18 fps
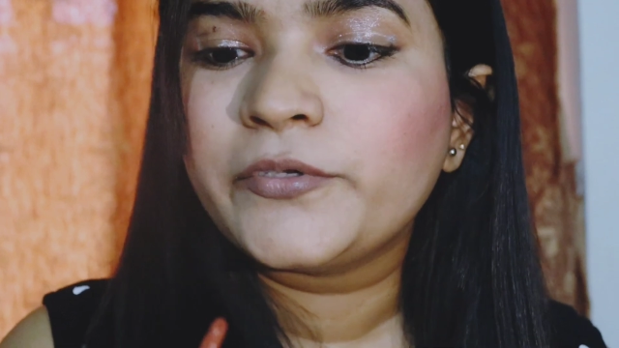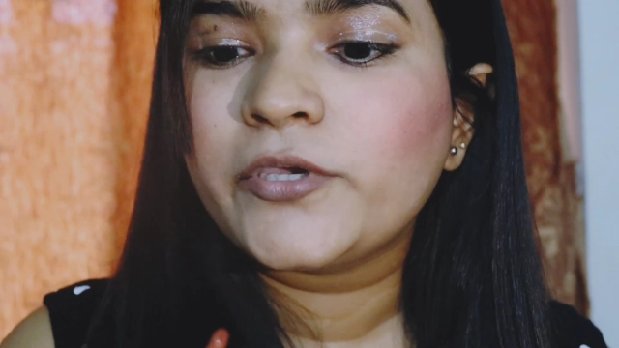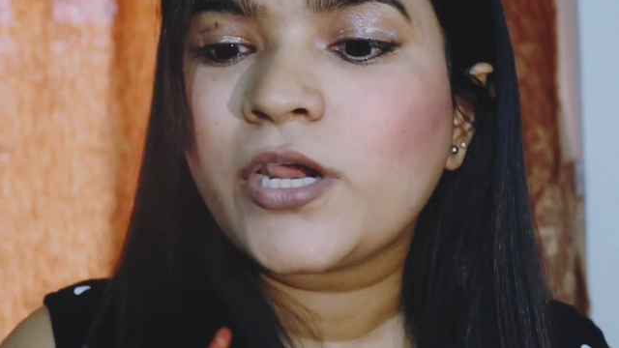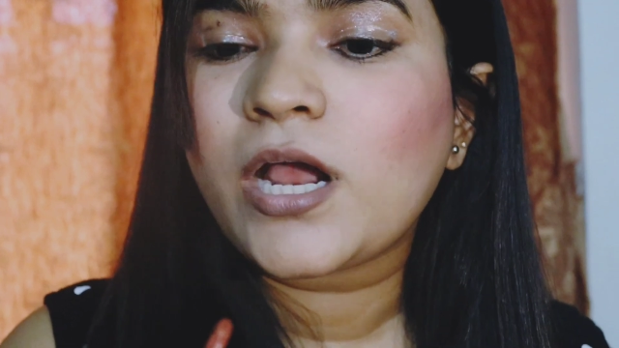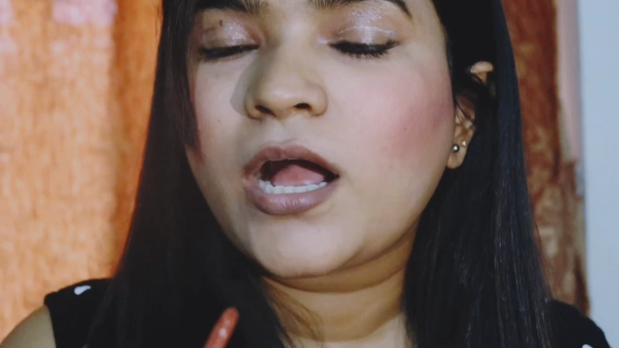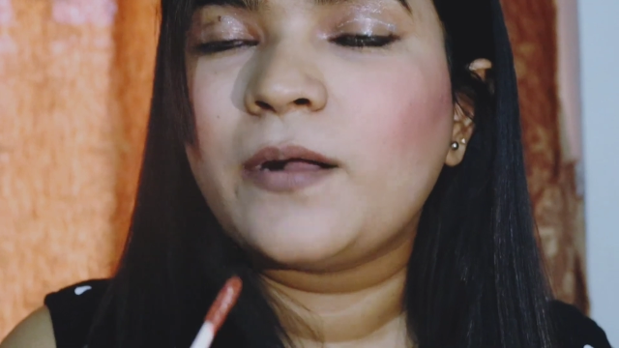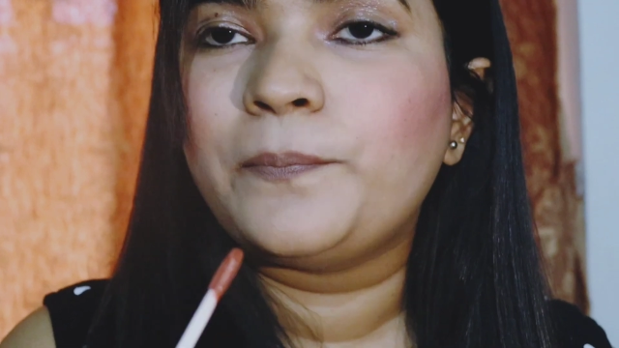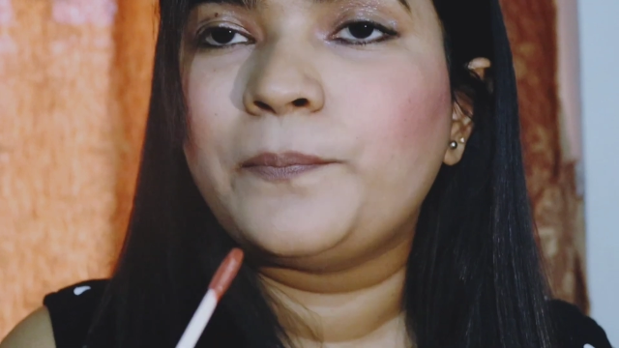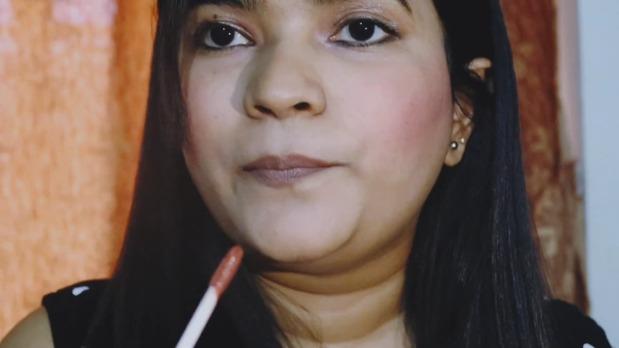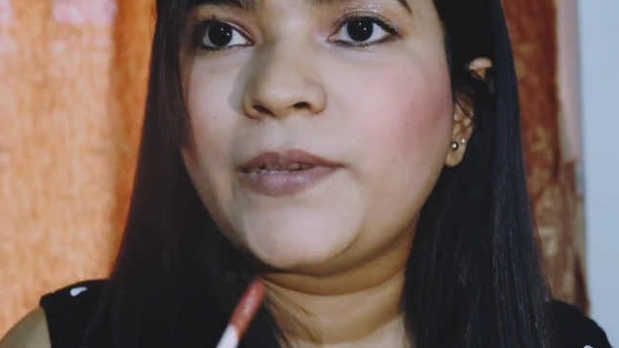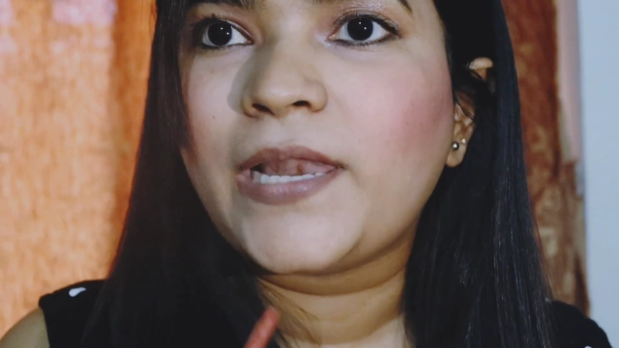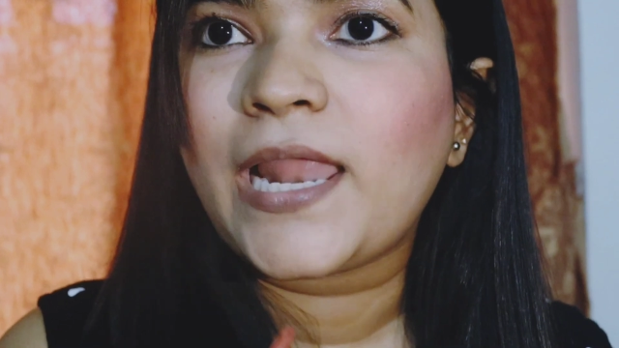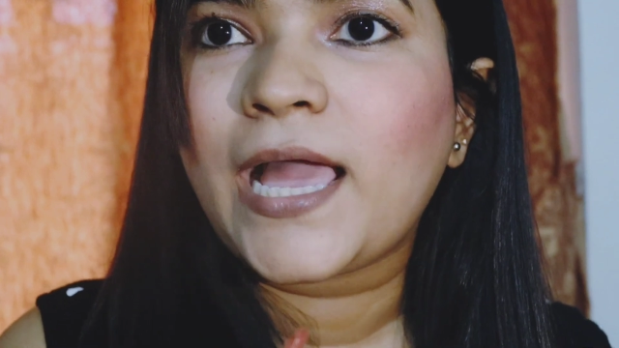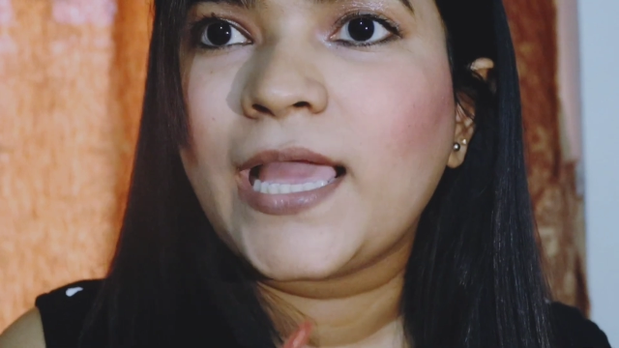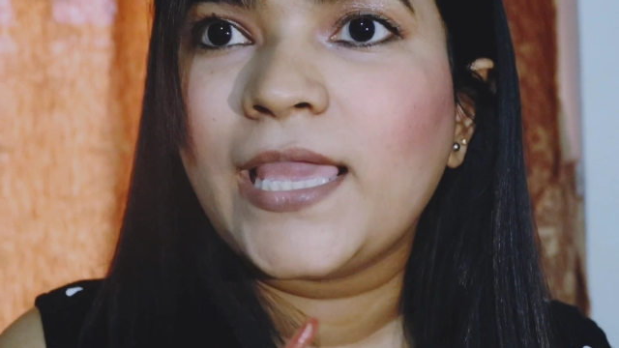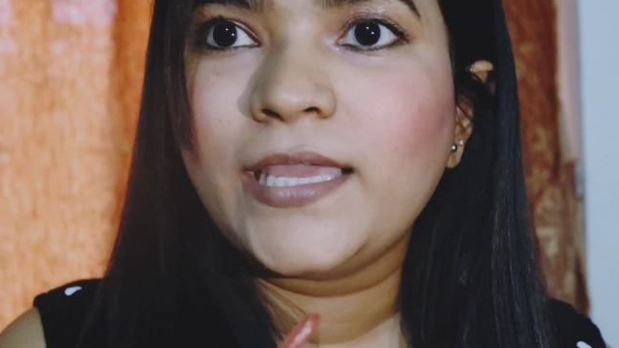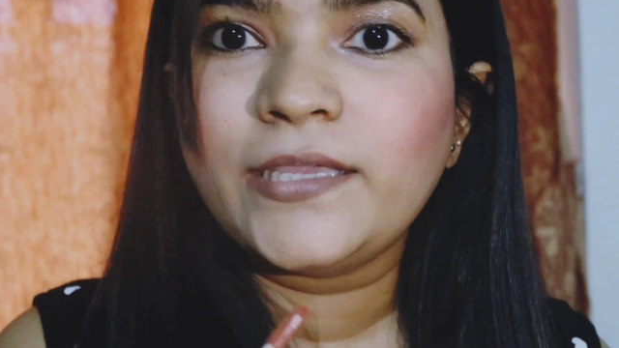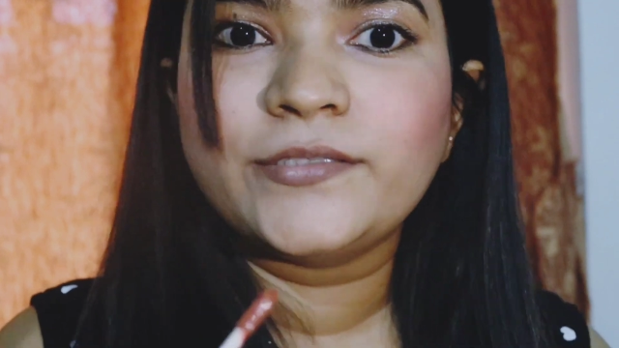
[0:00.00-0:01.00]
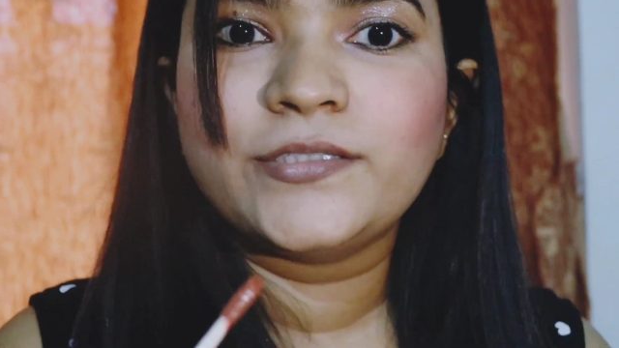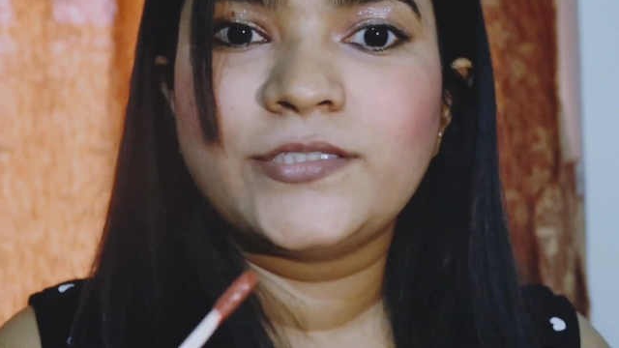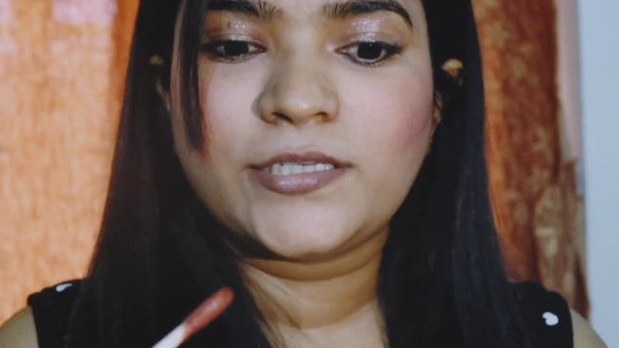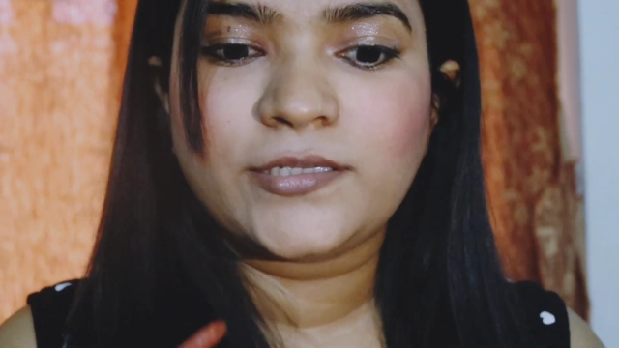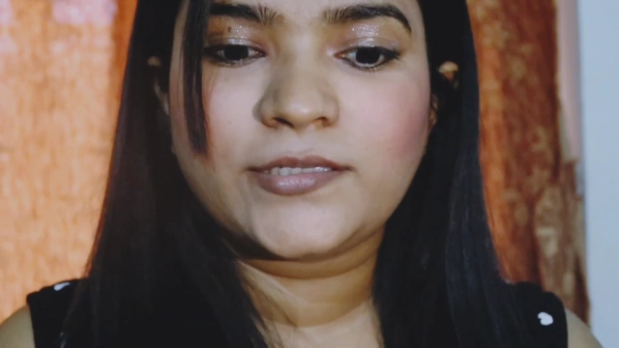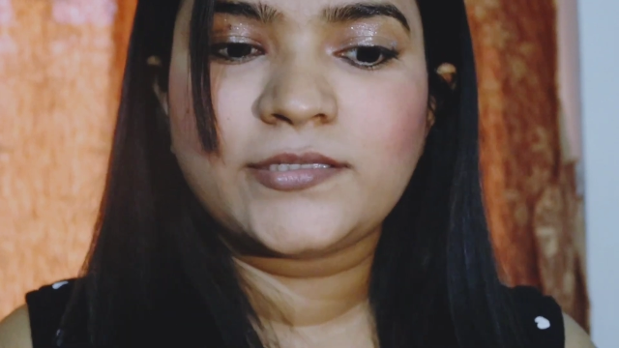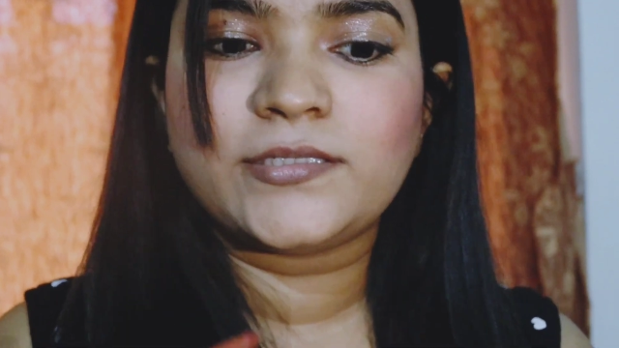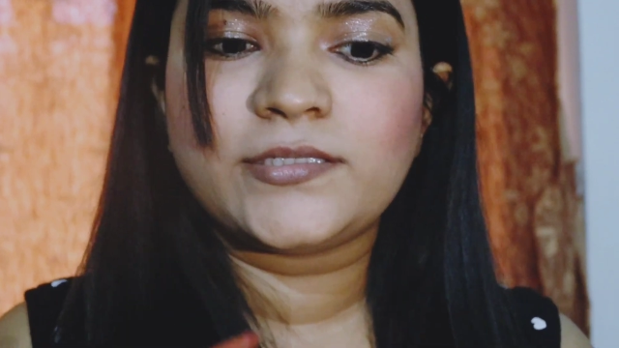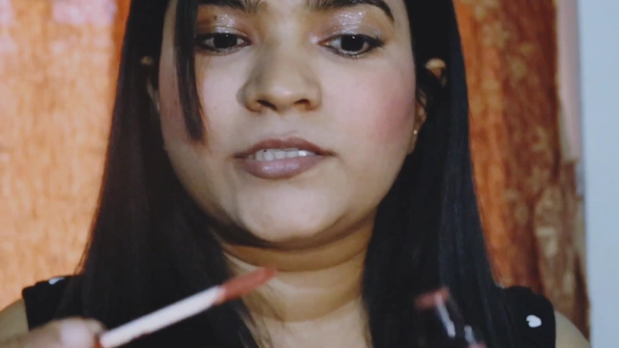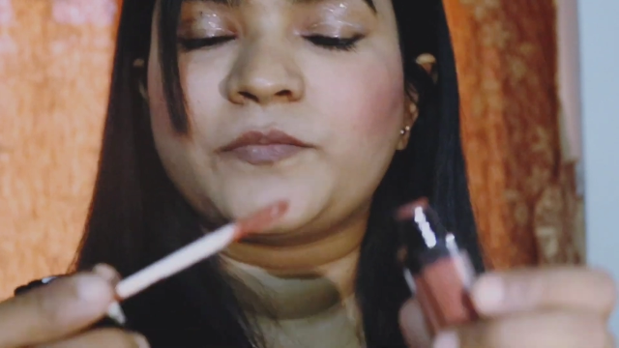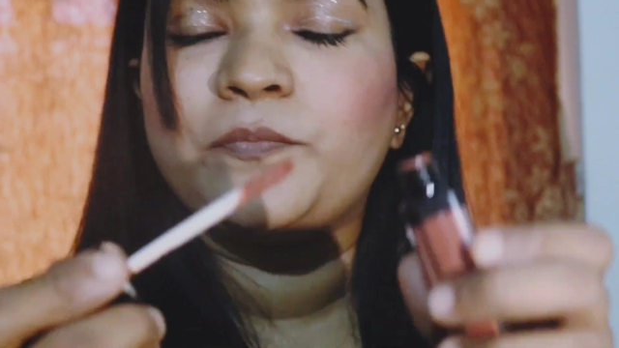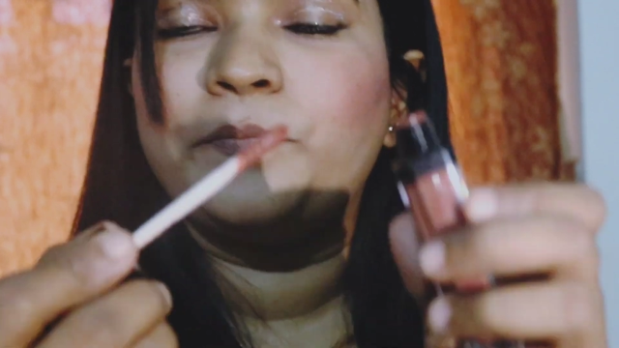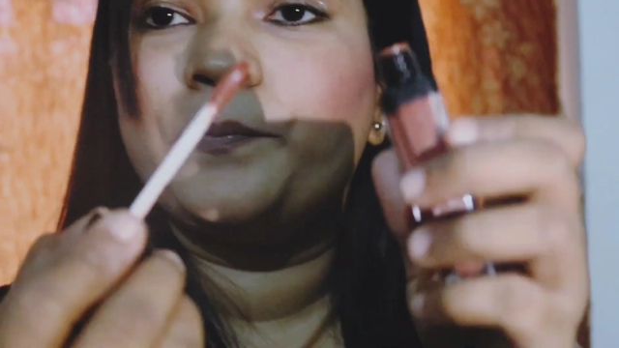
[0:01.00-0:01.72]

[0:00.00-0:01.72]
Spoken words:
you are applying, just